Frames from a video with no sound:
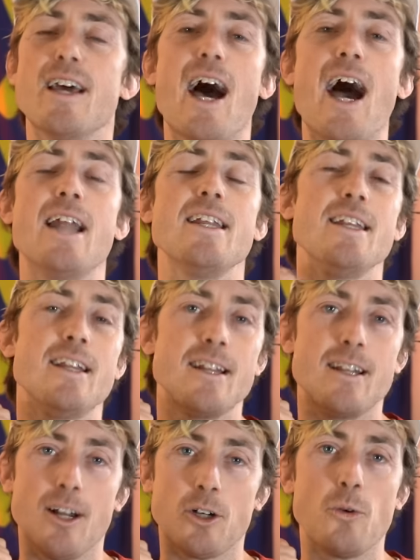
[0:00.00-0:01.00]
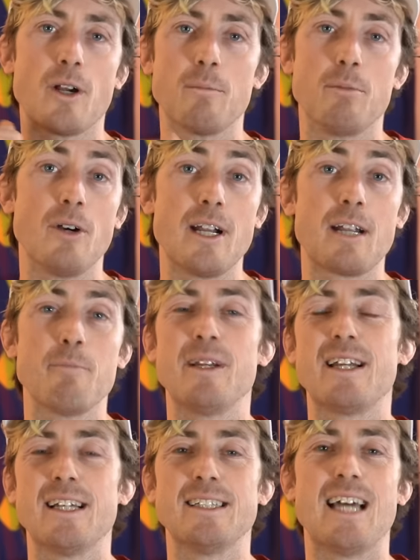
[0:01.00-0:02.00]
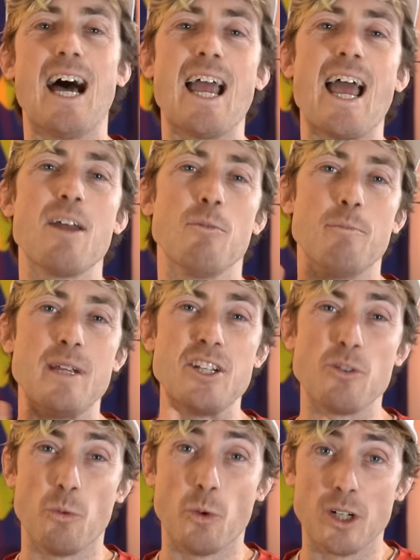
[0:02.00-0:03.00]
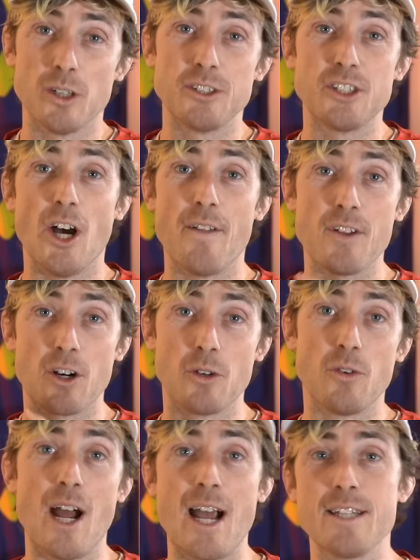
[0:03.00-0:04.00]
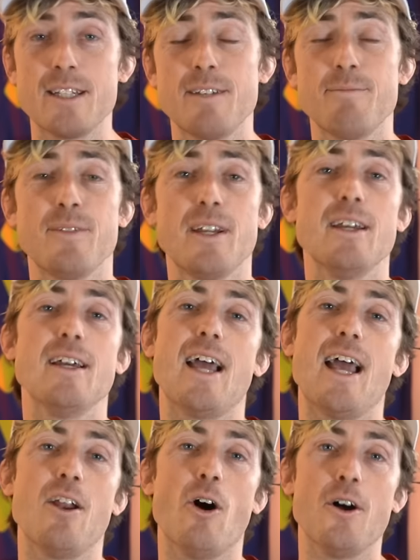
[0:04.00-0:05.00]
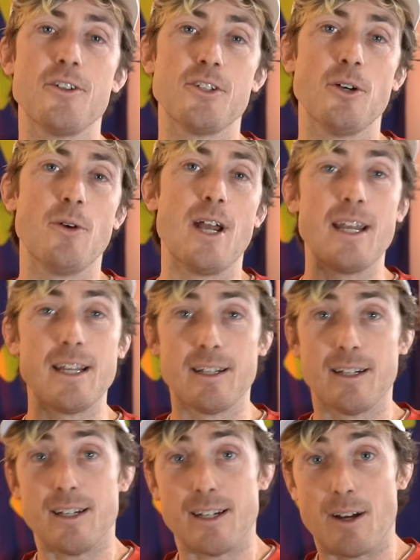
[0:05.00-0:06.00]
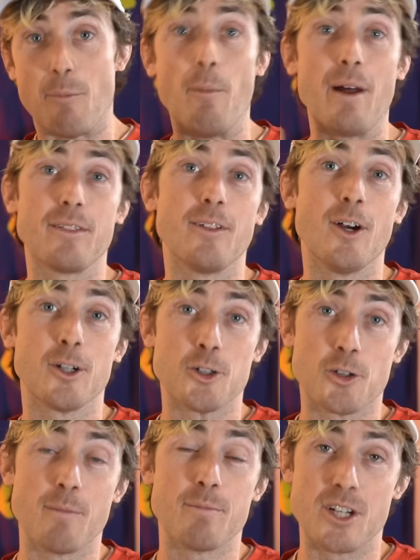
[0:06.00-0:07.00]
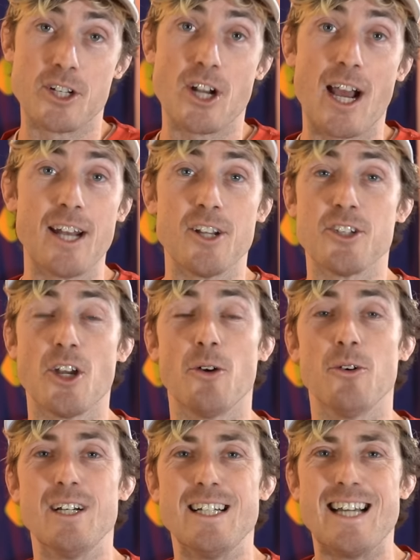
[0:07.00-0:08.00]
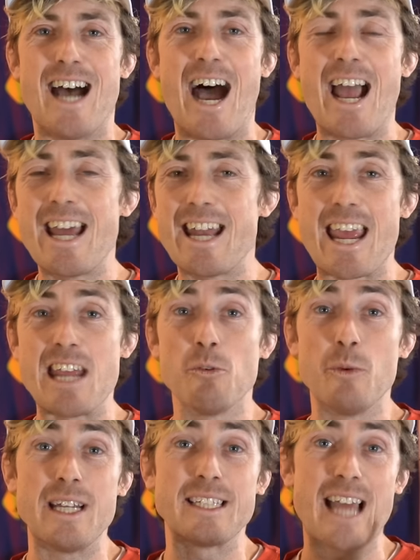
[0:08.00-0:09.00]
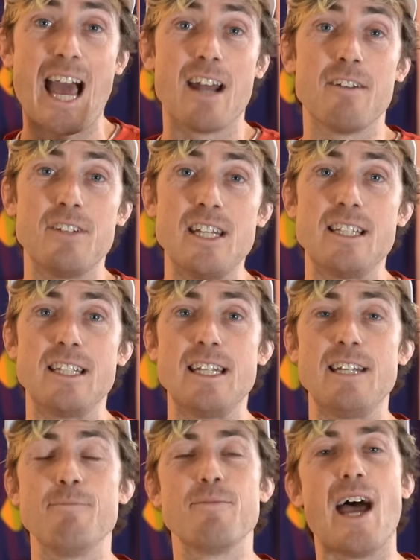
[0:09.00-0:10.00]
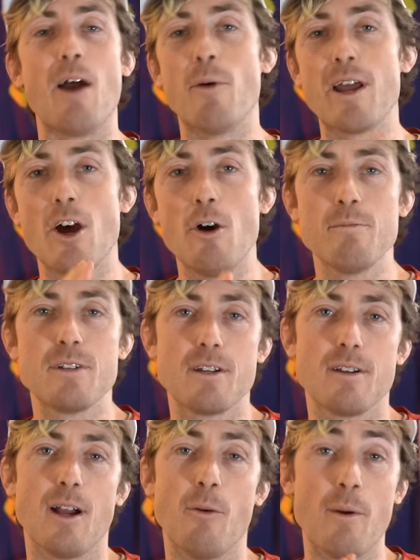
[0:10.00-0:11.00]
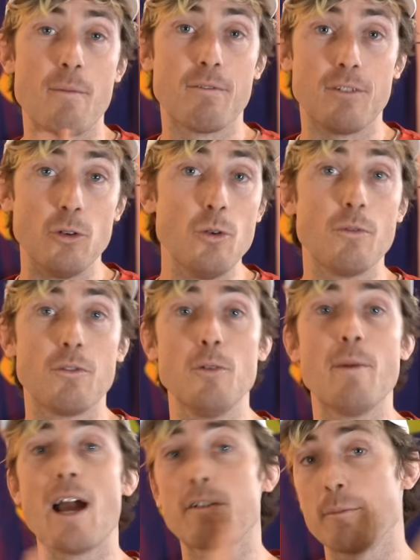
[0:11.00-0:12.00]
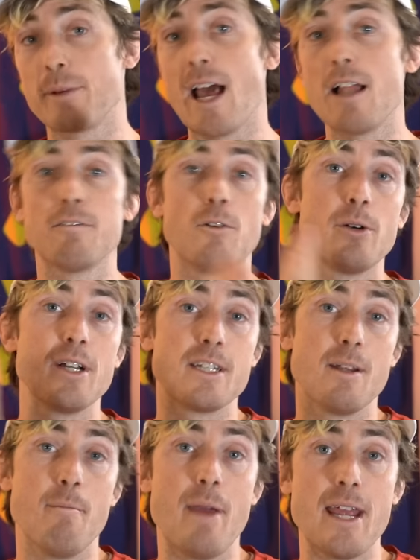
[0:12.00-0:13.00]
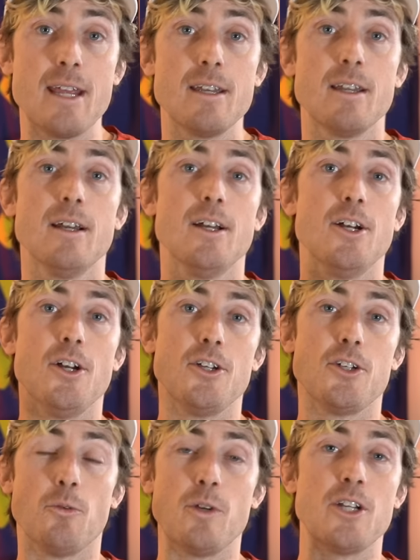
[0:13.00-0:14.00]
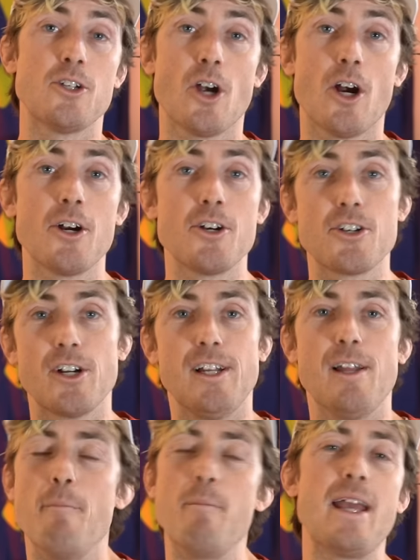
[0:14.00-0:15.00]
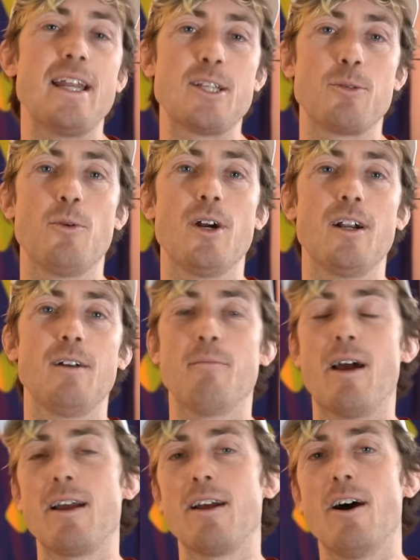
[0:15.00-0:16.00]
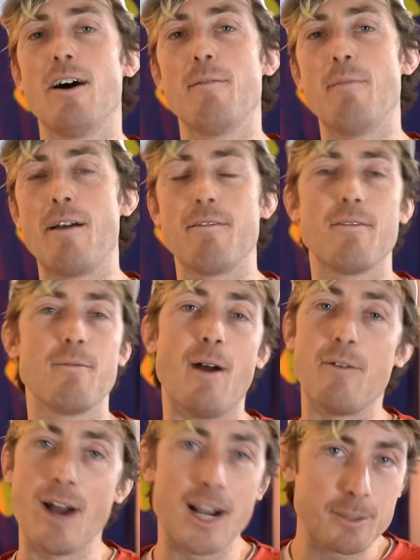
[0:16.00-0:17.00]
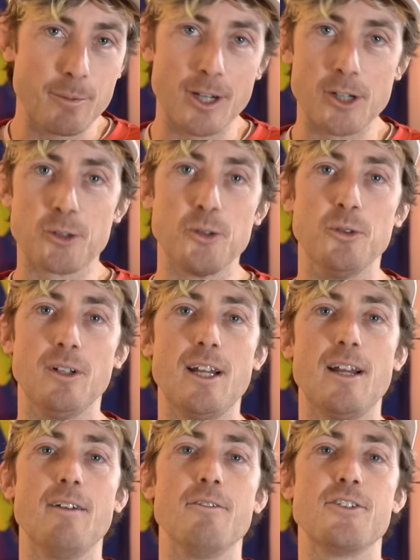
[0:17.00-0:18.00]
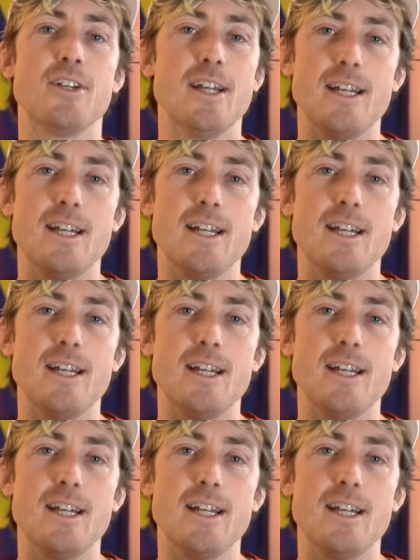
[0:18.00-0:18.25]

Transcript: I needed a quick break because I had Beach Worlds on the horizon and also a month-long trip to China. So I had 8 weeks out of DC. I went home, flew back from California to Maine to recharge. Maine is where my Roxbury crew lives.